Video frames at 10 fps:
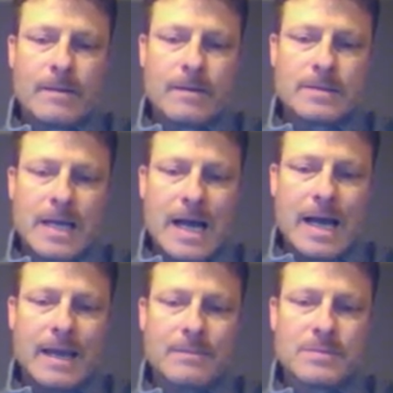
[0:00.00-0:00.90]

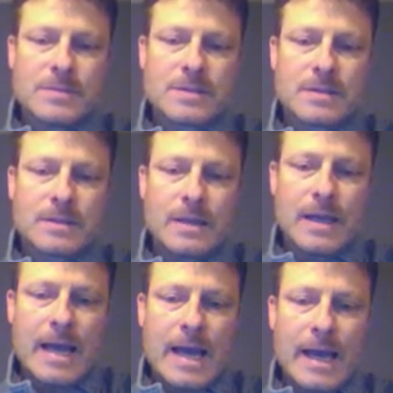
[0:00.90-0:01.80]
times
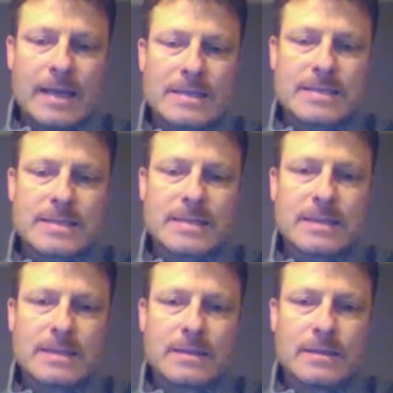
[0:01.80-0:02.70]

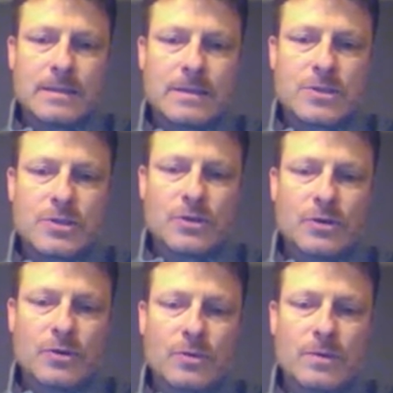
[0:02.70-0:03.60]

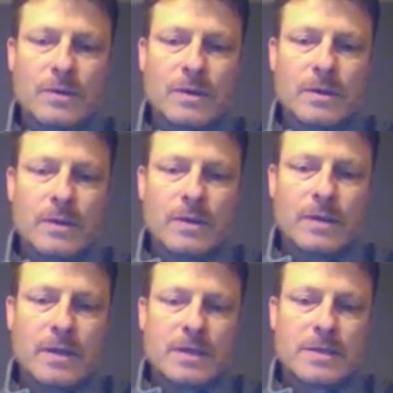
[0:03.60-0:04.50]
X2
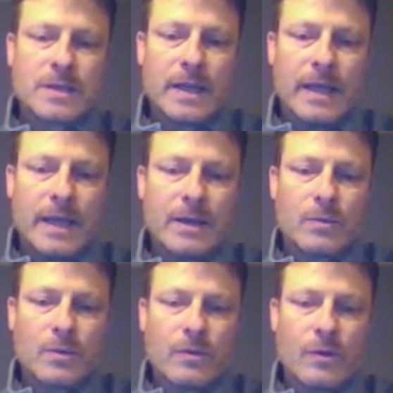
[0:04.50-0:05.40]
is going to
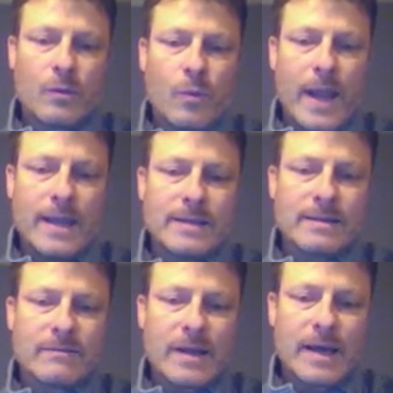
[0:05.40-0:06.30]
equal the weight
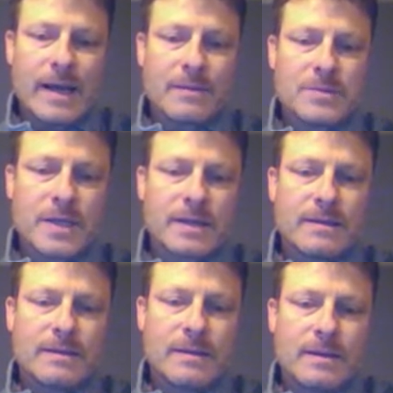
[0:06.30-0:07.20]
of that
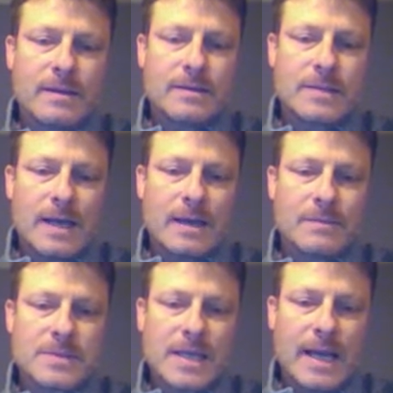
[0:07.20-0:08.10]
object
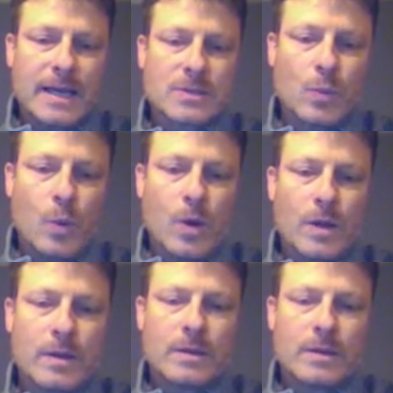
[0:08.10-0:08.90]
times X1.